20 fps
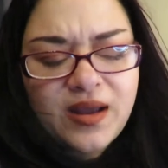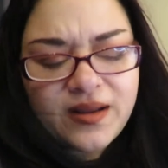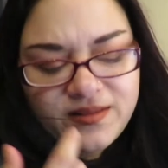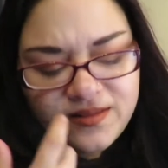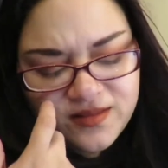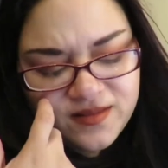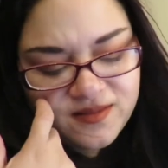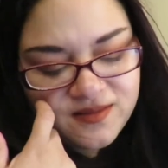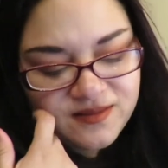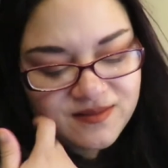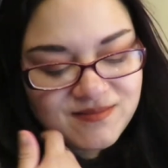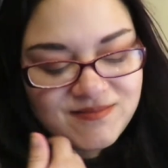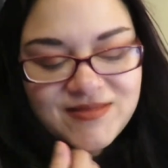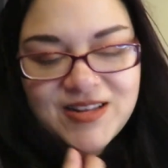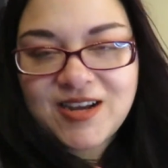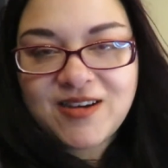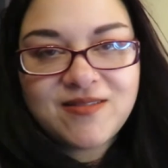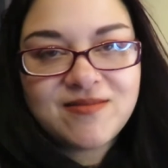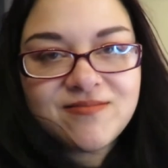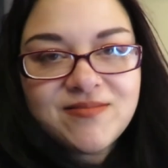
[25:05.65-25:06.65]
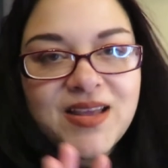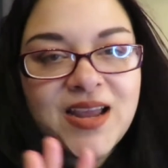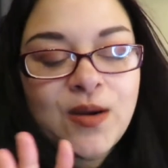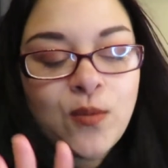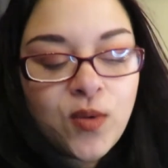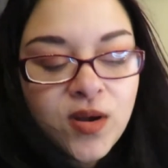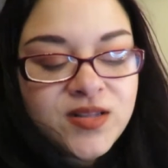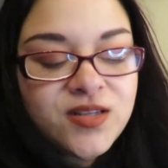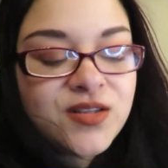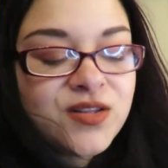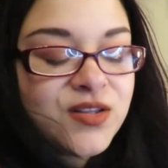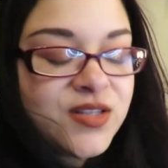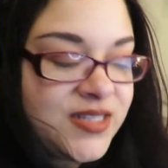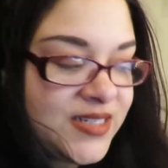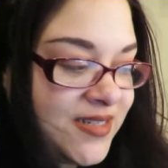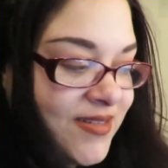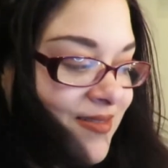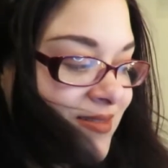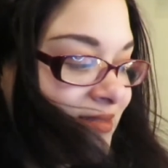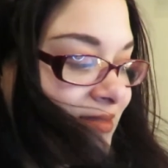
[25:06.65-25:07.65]
I didn't know I wanted the
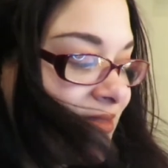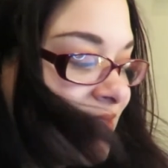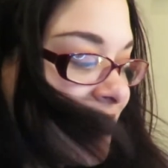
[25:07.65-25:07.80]
deal